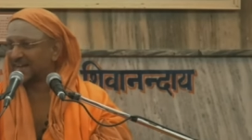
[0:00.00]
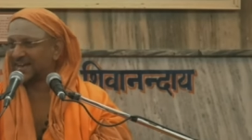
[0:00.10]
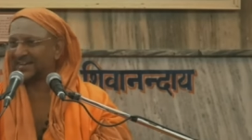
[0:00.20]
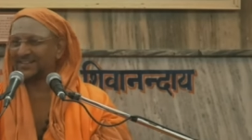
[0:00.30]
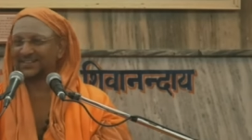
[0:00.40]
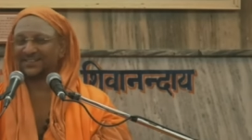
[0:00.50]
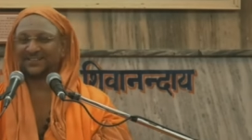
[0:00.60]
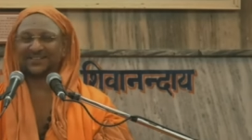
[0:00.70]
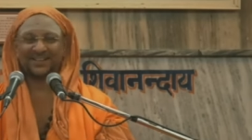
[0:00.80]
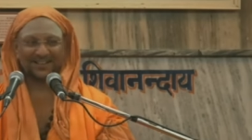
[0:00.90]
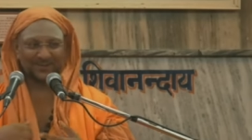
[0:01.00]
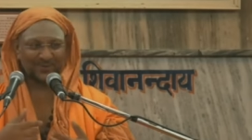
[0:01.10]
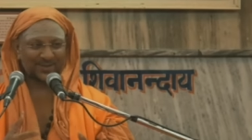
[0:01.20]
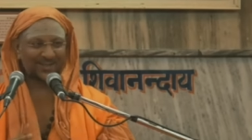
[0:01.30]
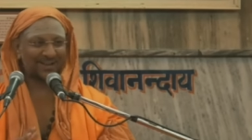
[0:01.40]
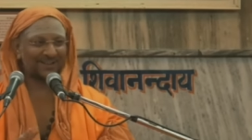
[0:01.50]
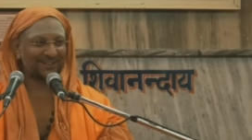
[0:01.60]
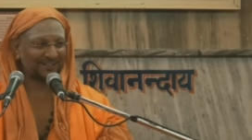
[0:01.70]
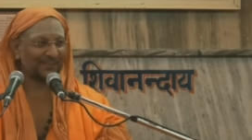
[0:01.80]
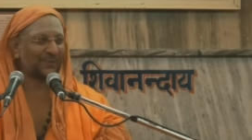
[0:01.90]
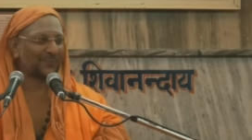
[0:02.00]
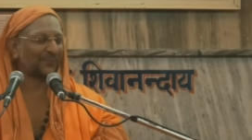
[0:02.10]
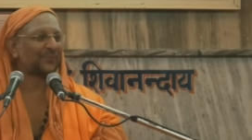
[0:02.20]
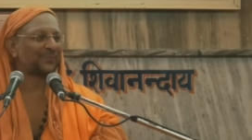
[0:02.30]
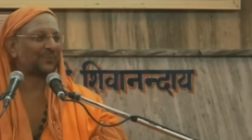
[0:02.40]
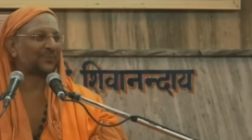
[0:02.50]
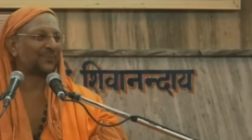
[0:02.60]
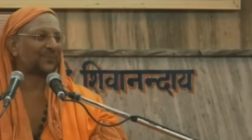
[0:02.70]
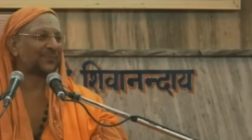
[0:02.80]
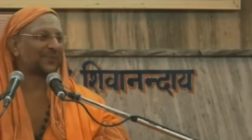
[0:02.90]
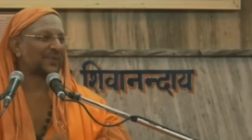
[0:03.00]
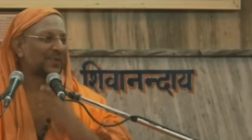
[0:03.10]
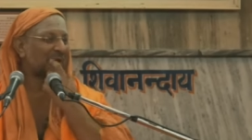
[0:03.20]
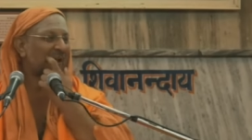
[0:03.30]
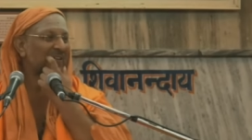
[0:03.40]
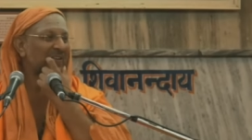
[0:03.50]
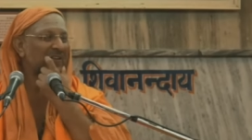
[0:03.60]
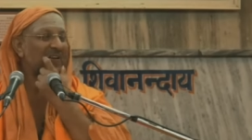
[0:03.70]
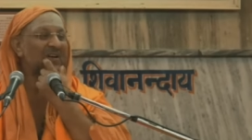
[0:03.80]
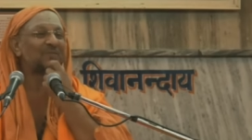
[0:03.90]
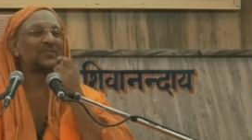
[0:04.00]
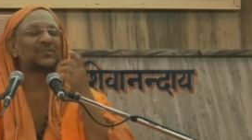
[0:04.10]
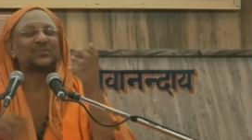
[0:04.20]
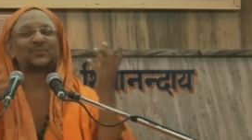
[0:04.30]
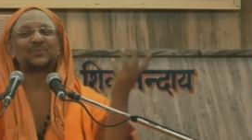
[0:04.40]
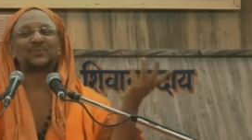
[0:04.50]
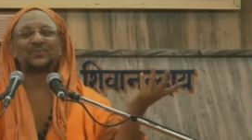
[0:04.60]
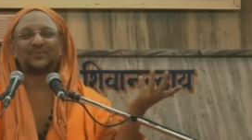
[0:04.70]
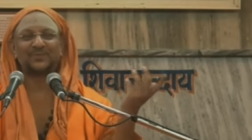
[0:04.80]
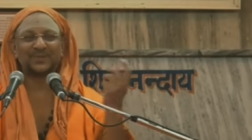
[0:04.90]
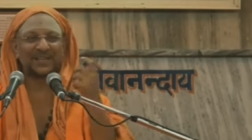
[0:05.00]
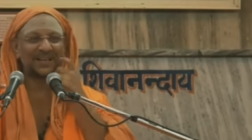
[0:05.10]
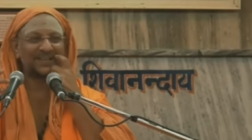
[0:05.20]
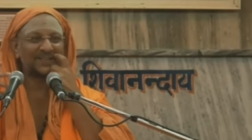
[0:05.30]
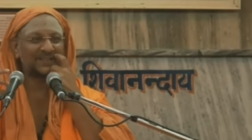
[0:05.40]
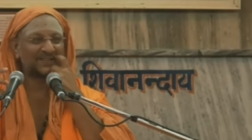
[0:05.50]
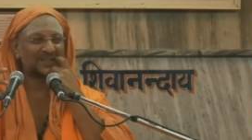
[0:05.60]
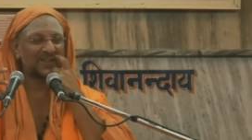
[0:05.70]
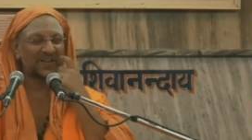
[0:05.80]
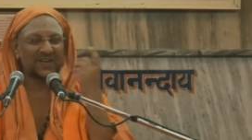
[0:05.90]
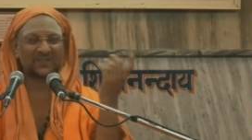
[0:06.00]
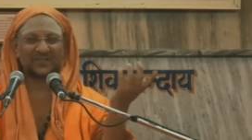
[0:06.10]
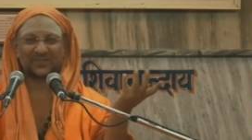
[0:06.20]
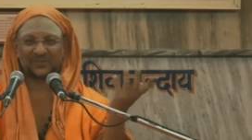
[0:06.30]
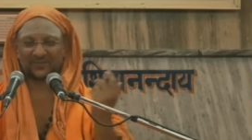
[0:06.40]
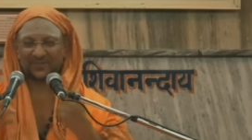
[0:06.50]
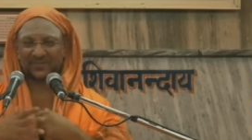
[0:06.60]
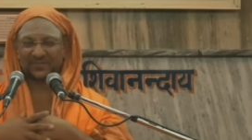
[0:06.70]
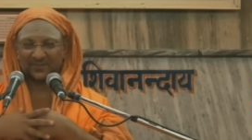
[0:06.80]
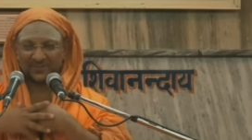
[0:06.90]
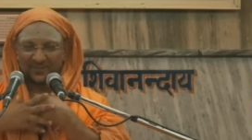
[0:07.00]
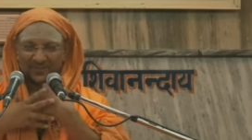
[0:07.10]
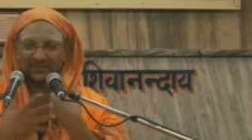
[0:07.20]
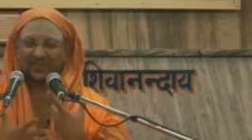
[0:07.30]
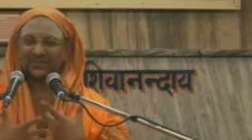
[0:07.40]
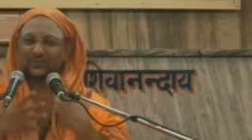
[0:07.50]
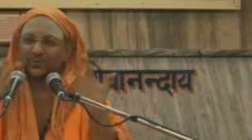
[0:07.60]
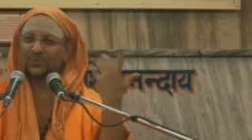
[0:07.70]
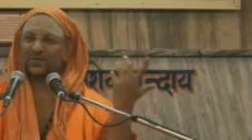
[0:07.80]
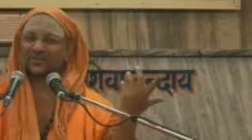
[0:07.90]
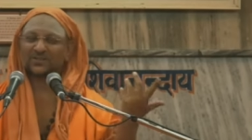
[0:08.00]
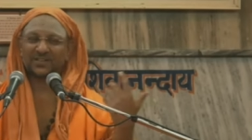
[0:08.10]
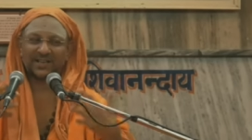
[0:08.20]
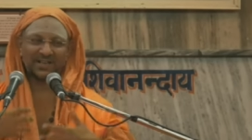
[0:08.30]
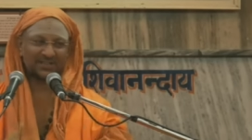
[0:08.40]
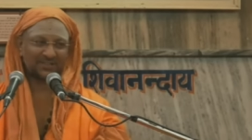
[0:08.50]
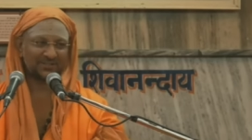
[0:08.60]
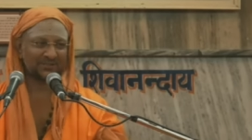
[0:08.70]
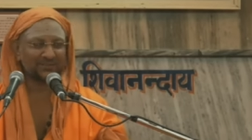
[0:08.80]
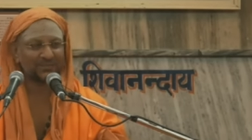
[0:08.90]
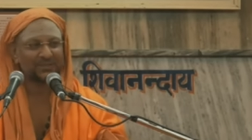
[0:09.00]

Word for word: and did a namaskara there. And the girl was beside herself. She felt so much delighted.